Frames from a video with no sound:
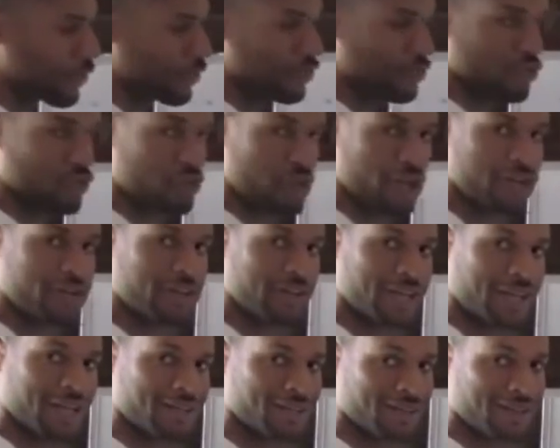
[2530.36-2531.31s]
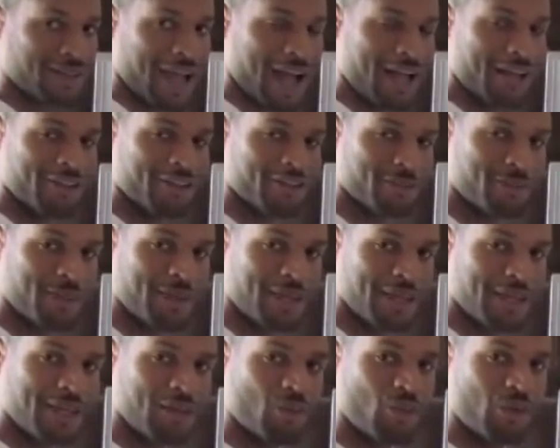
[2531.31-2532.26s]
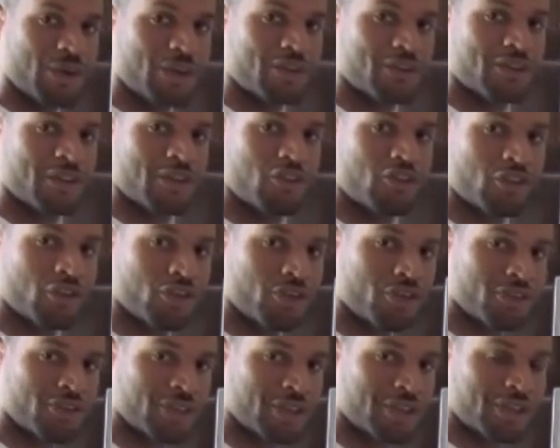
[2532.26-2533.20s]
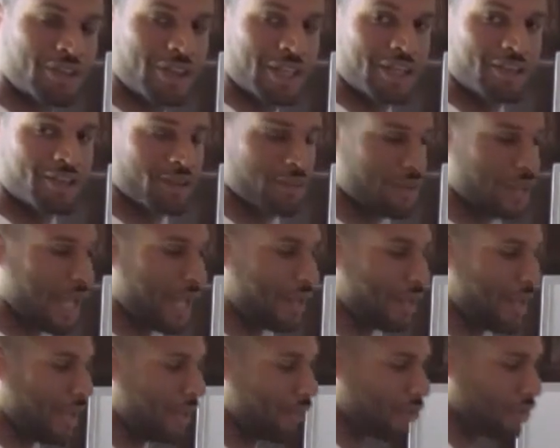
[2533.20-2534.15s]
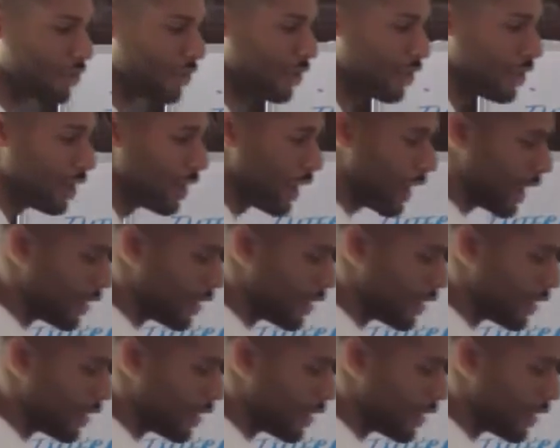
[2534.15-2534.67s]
is constructed as a talisman with sigils and things of that nature,